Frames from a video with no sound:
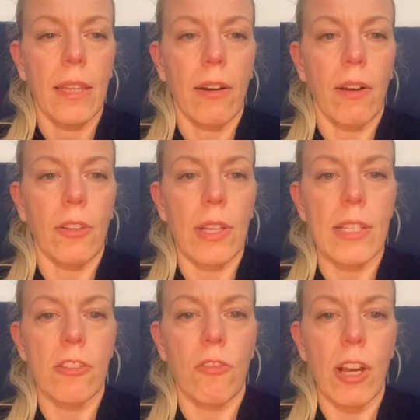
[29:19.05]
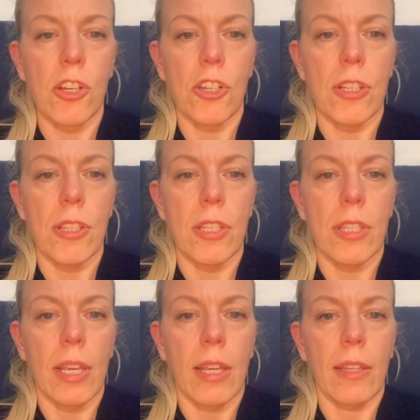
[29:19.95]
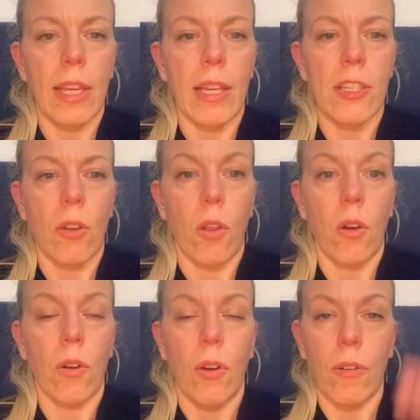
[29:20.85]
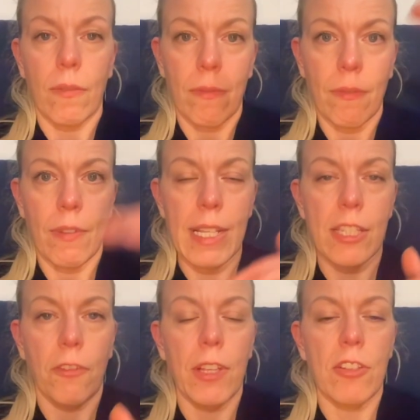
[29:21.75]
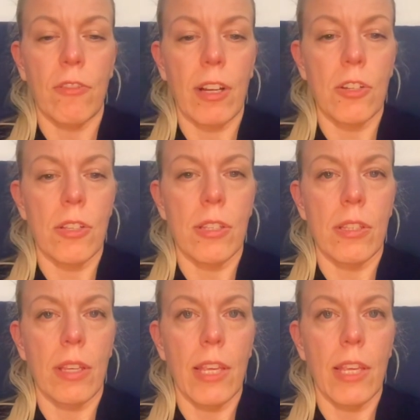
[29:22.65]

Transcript: There are the instructions. It's a long list of instructions.